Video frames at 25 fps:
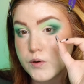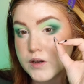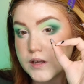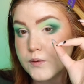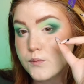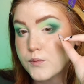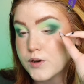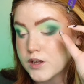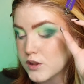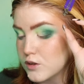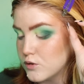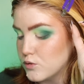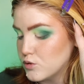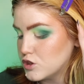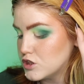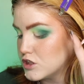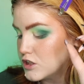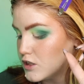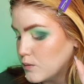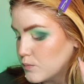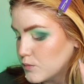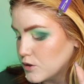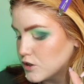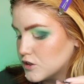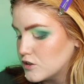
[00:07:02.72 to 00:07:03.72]
in with those
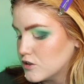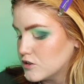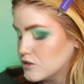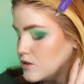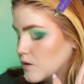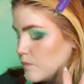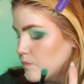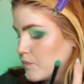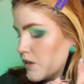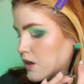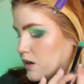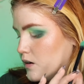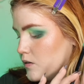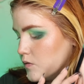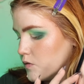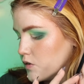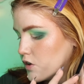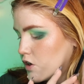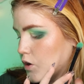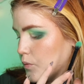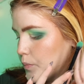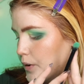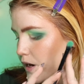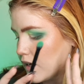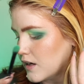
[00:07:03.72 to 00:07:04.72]
shimmers. I'm going
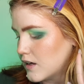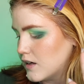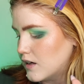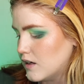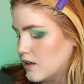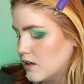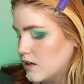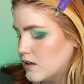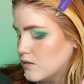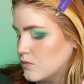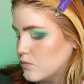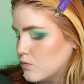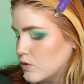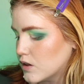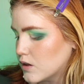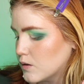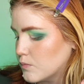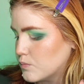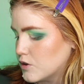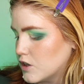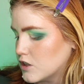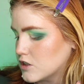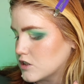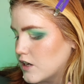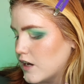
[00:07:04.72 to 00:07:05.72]
to go back in with the
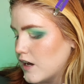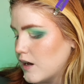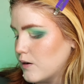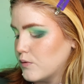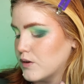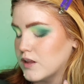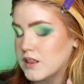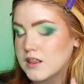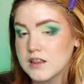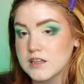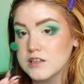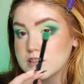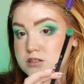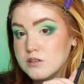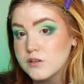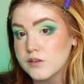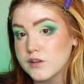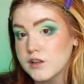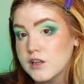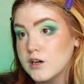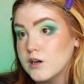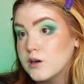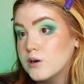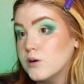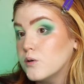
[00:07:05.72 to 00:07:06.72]
brush I have with Thistle
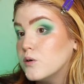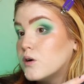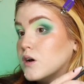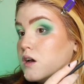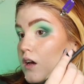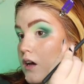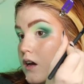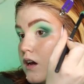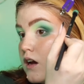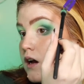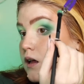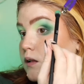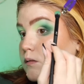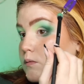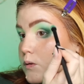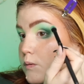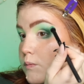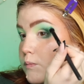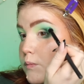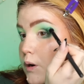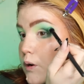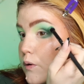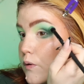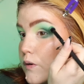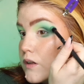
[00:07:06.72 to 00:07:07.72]
though, and
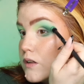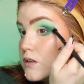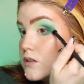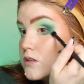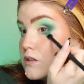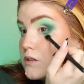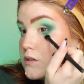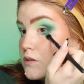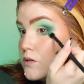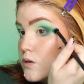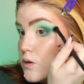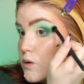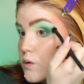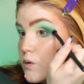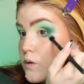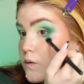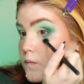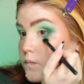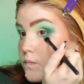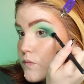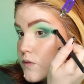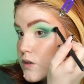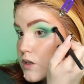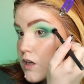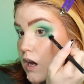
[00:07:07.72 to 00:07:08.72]
I'm going to
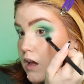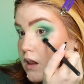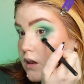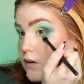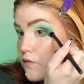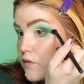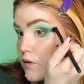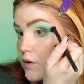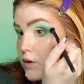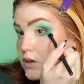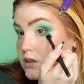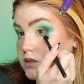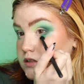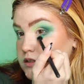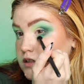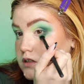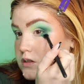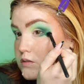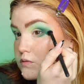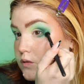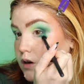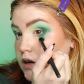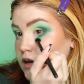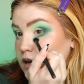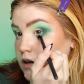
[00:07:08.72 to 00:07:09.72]
kind of focus
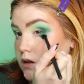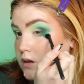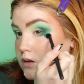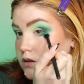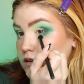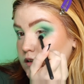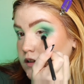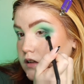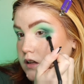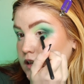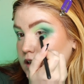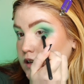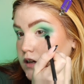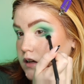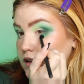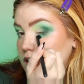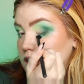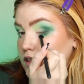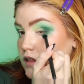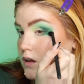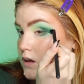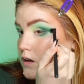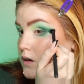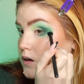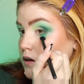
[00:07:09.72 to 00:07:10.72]
this right underneath,
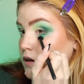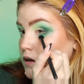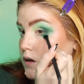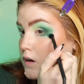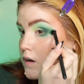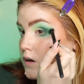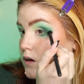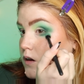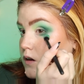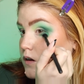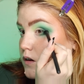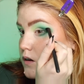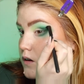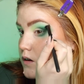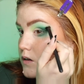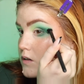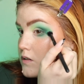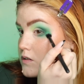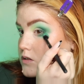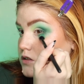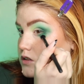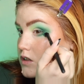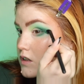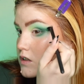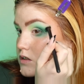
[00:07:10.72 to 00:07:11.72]

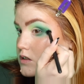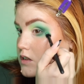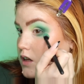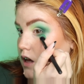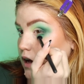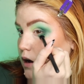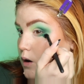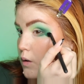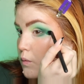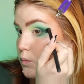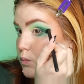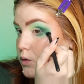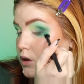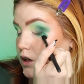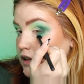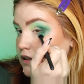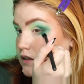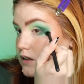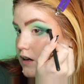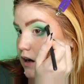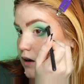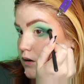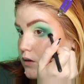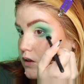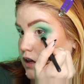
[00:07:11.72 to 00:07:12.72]
just to help blend
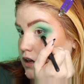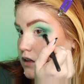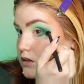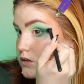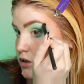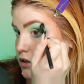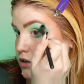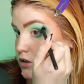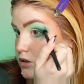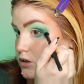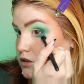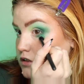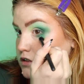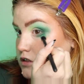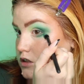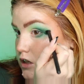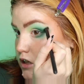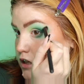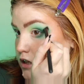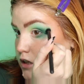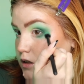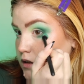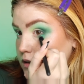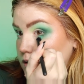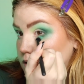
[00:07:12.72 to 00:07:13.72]
out that darker
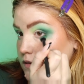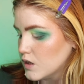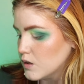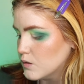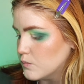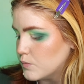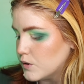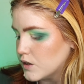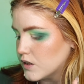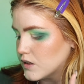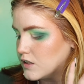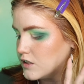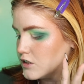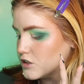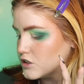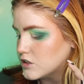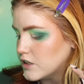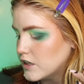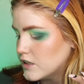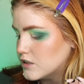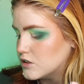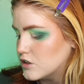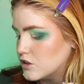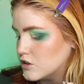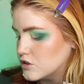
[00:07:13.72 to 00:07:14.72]
shade. But these
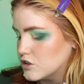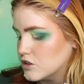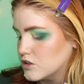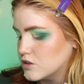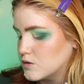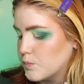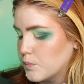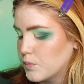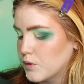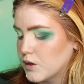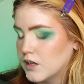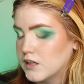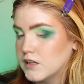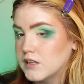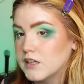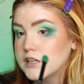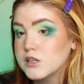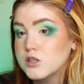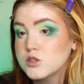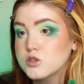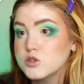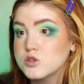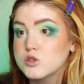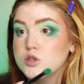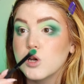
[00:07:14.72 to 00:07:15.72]
shades are just
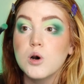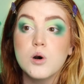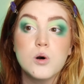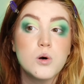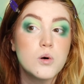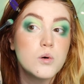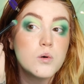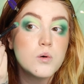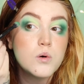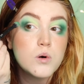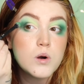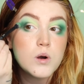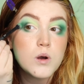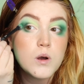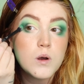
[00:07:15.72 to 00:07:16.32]
blending so